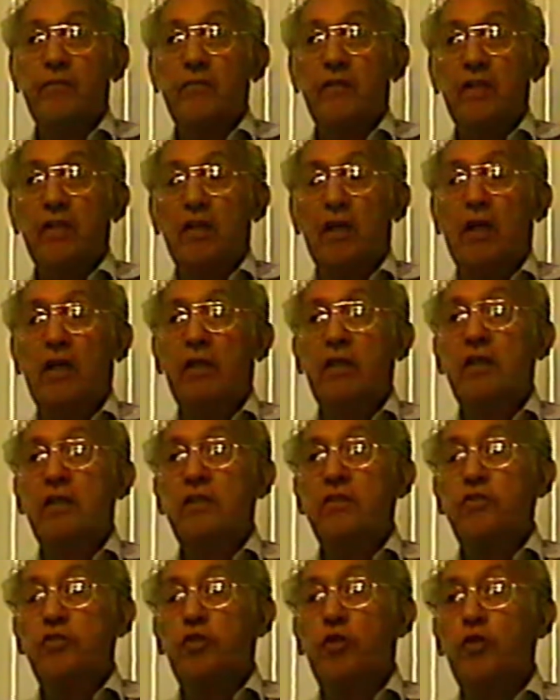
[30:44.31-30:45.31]
Yeah.
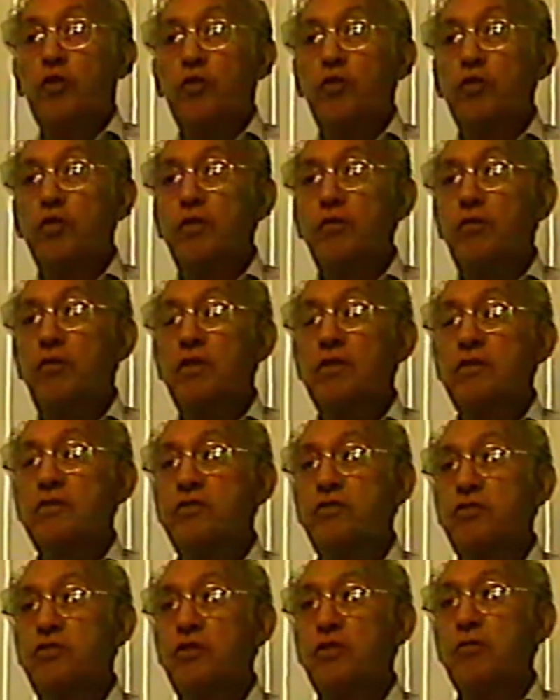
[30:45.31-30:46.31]
So
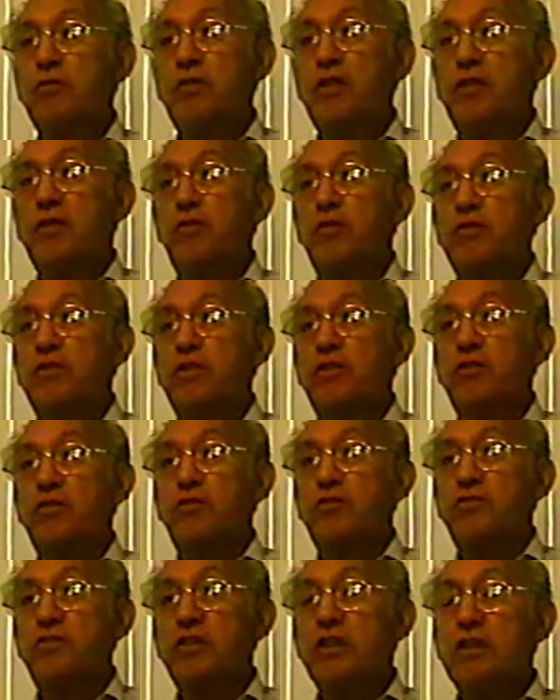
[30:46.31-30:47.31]
somebody was in
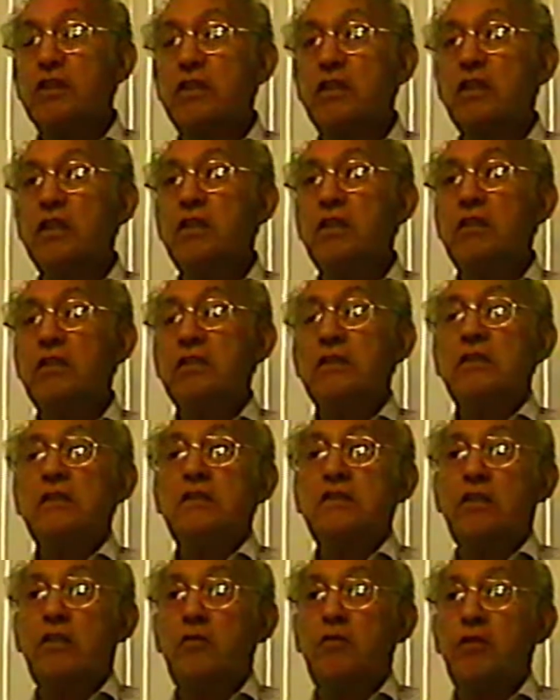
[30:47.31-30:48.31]
Rosita,
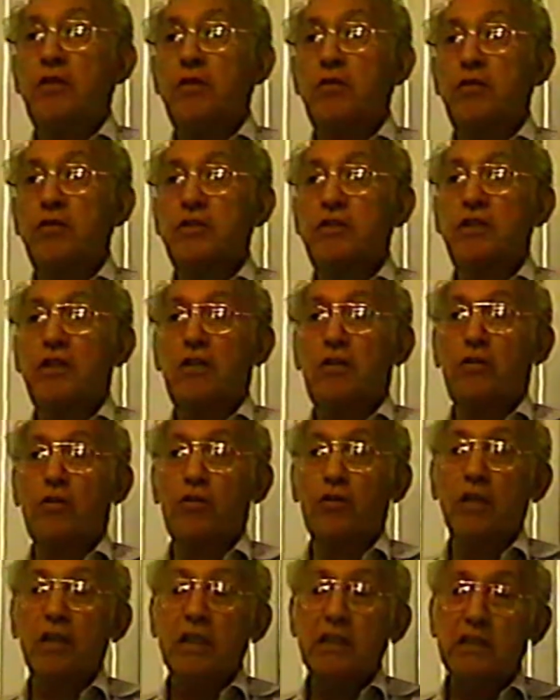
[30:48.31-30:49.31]
somebody was in
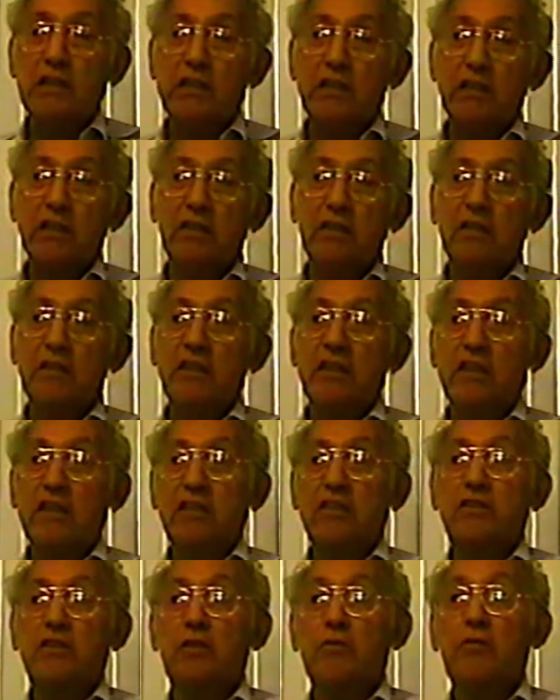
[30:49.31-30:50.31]
Croete, and
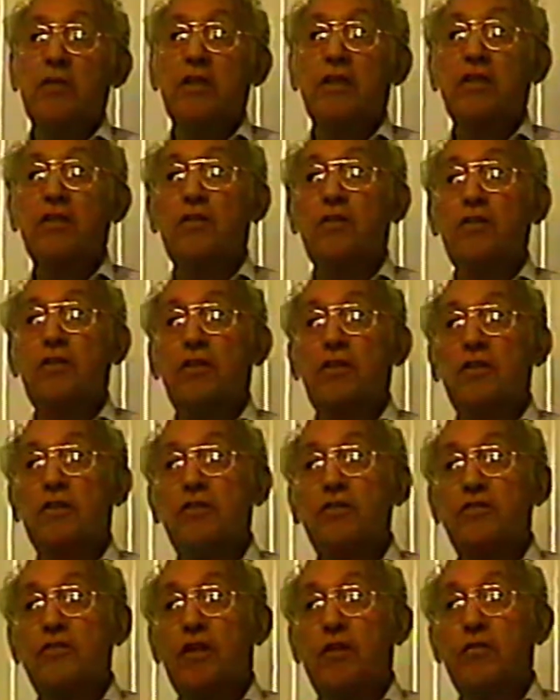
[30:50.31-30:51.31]
somebody was in
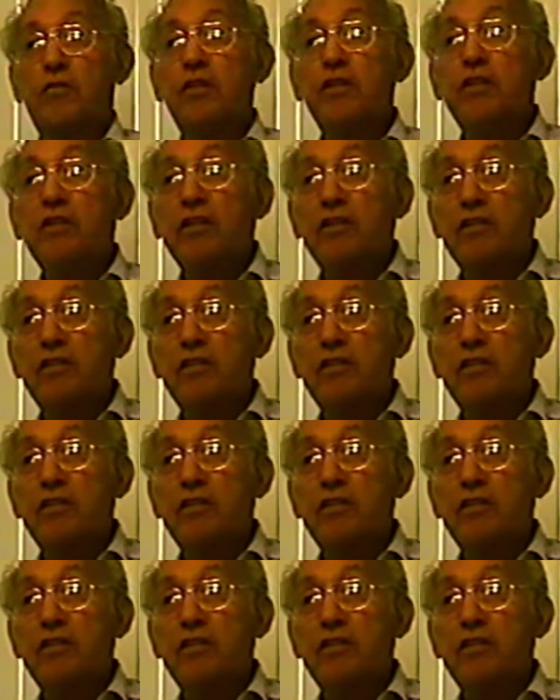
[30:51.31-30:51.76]
Sabina.